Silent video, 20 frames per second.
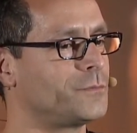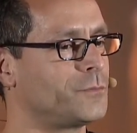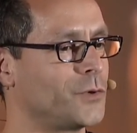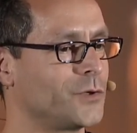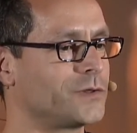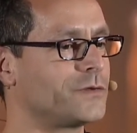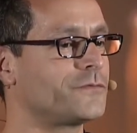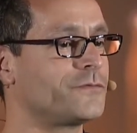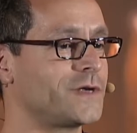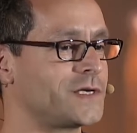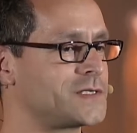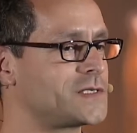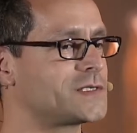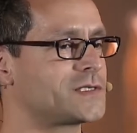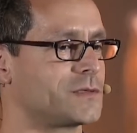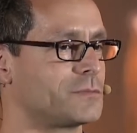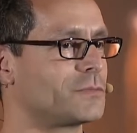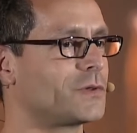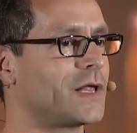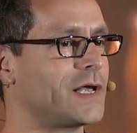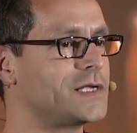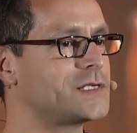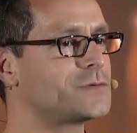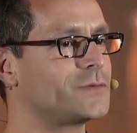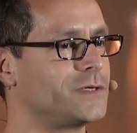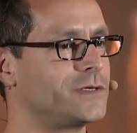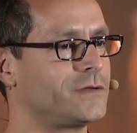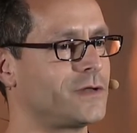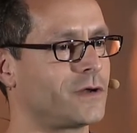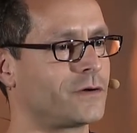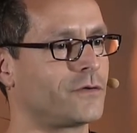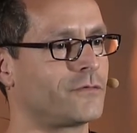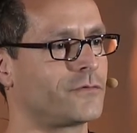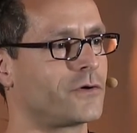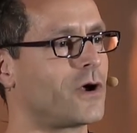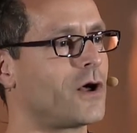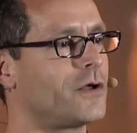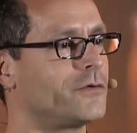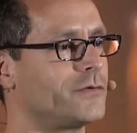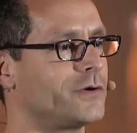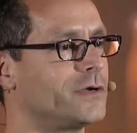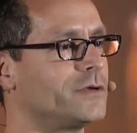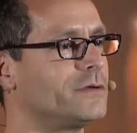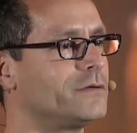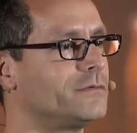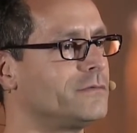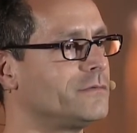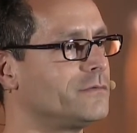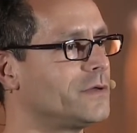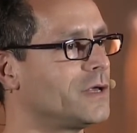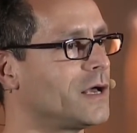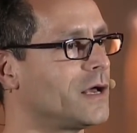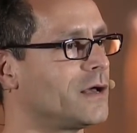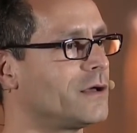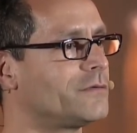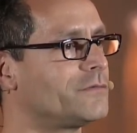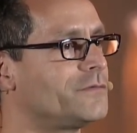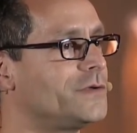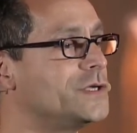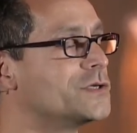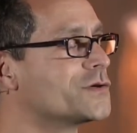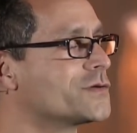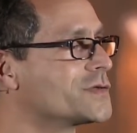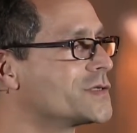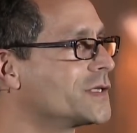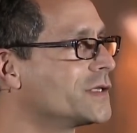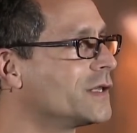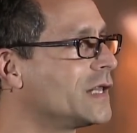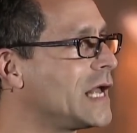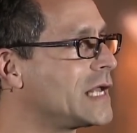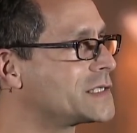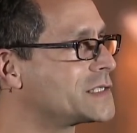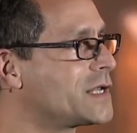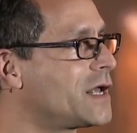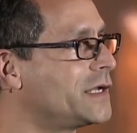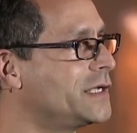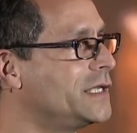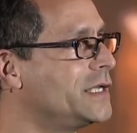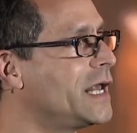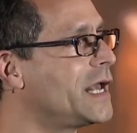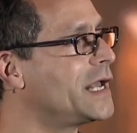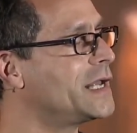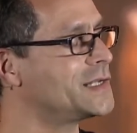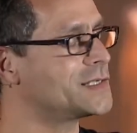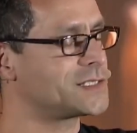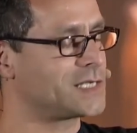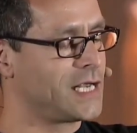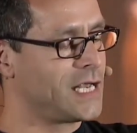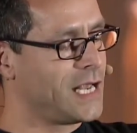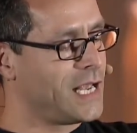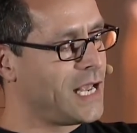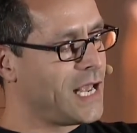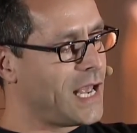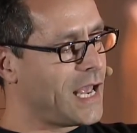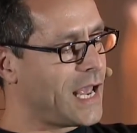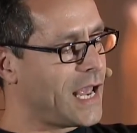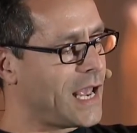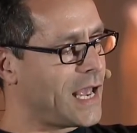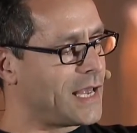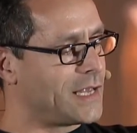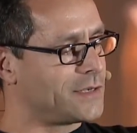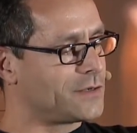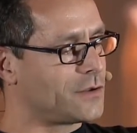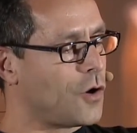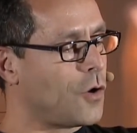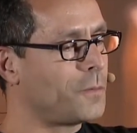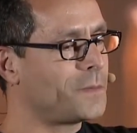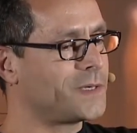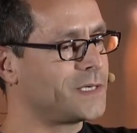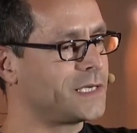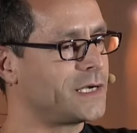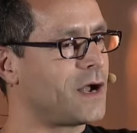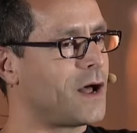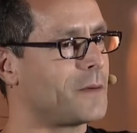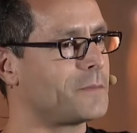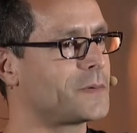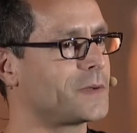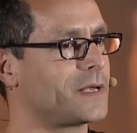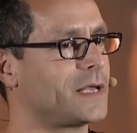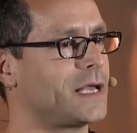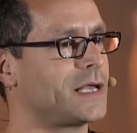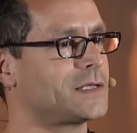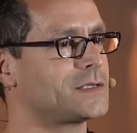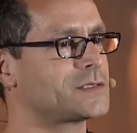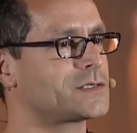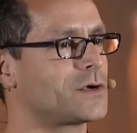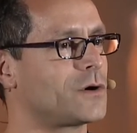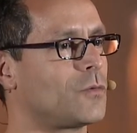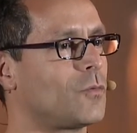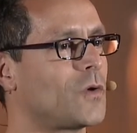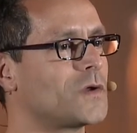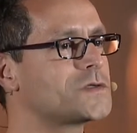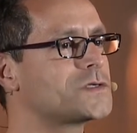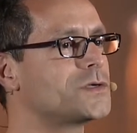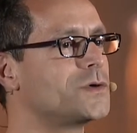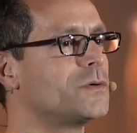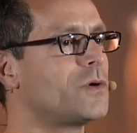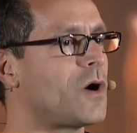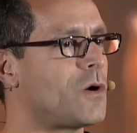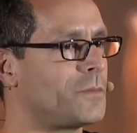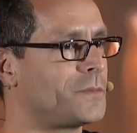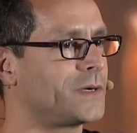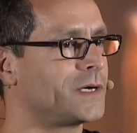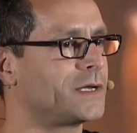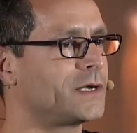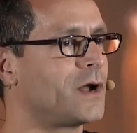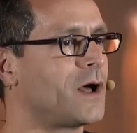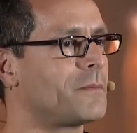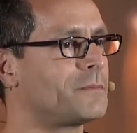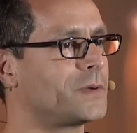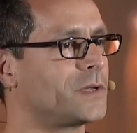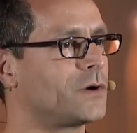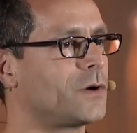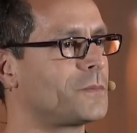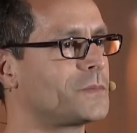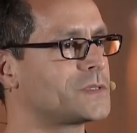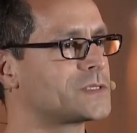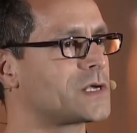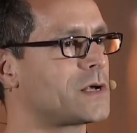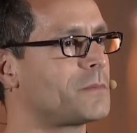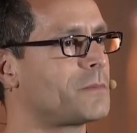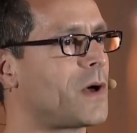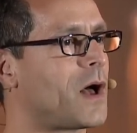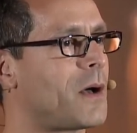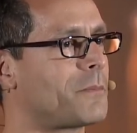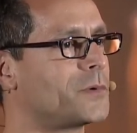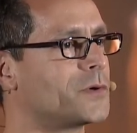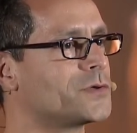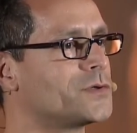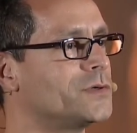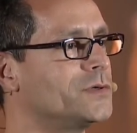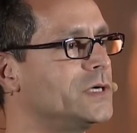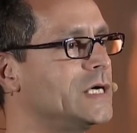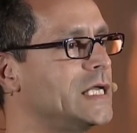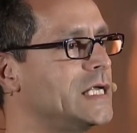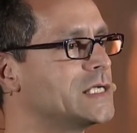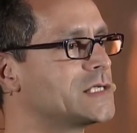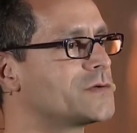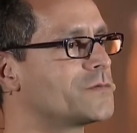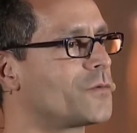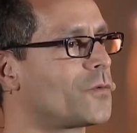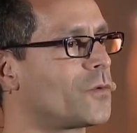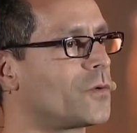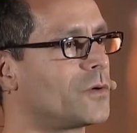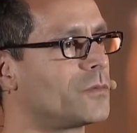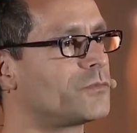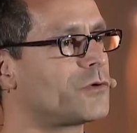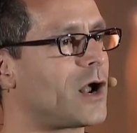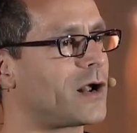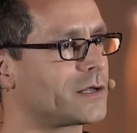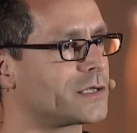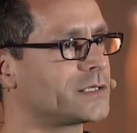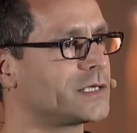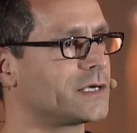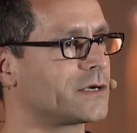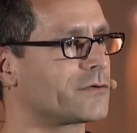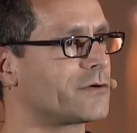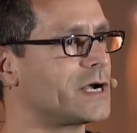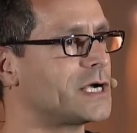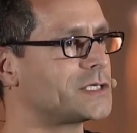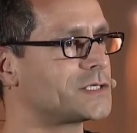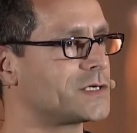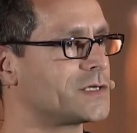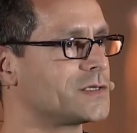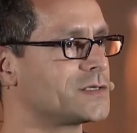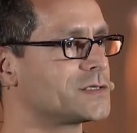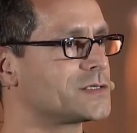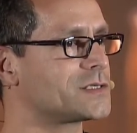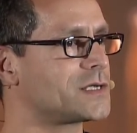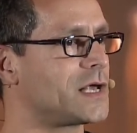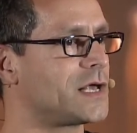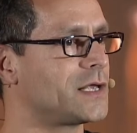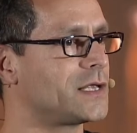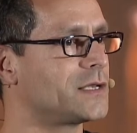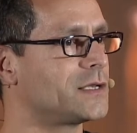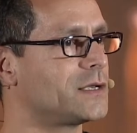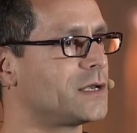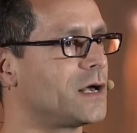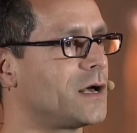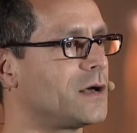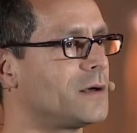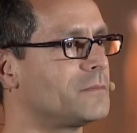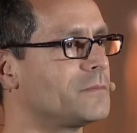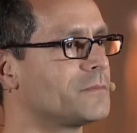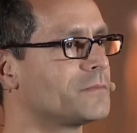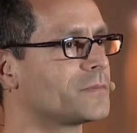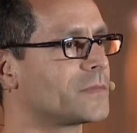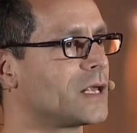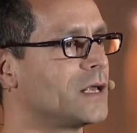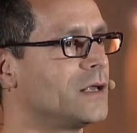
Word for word: put the fixes in place. we have done over 100 uh, features in the last 90 days, and opened it up. And so once you open it up, it opens up opportunities for product integrations and um,